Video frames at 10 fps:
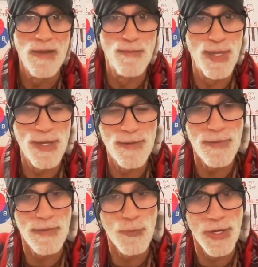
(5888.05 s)
But
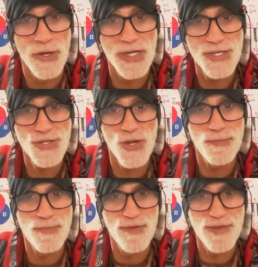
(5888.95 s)
when I
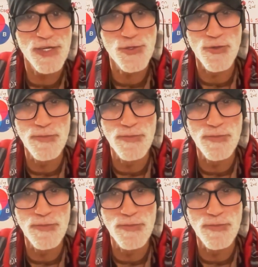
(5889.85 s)
stopped professional